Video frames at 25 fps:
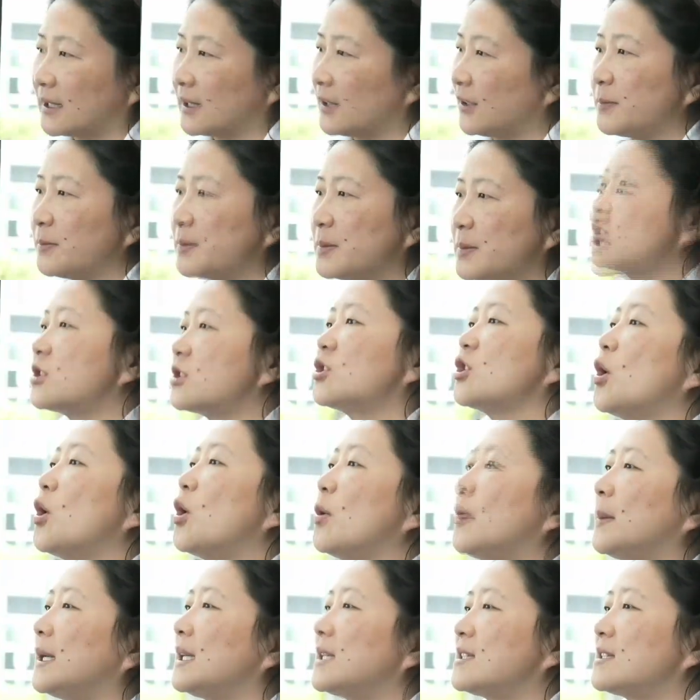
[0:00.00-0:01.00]
Like there have been
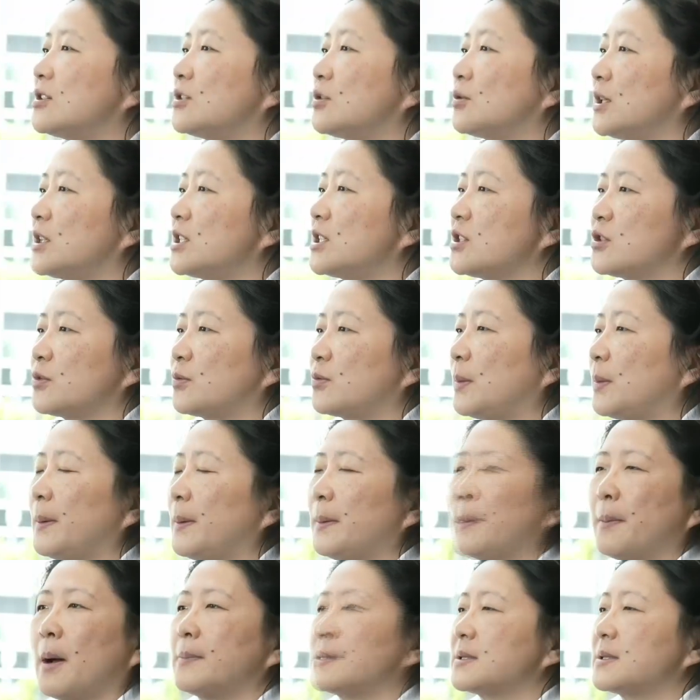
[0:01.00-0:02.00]
so many situations where
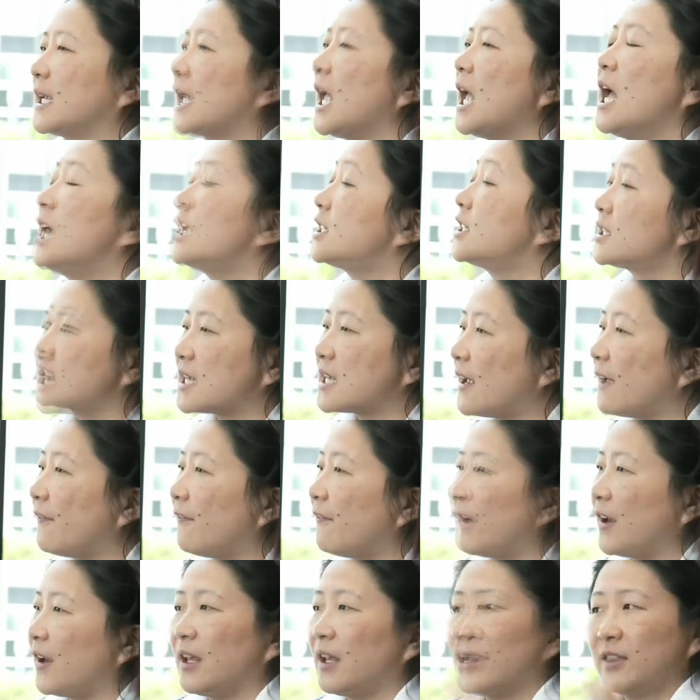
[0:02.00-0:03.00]
mom's like, just
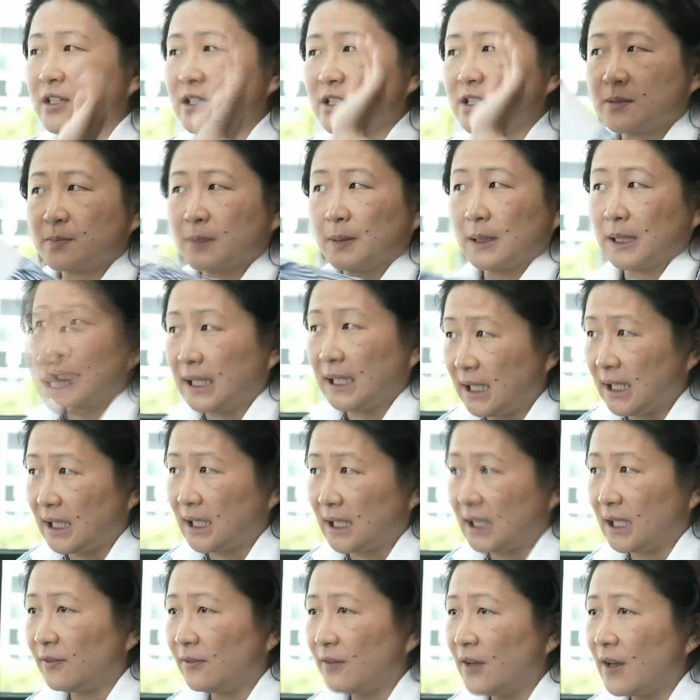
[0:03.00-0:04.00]
have faith and just
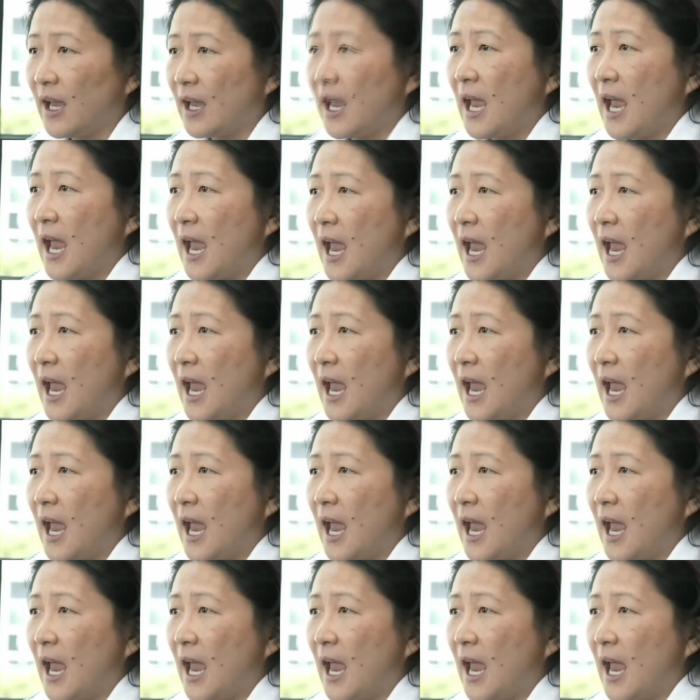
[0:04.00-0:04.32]
believe.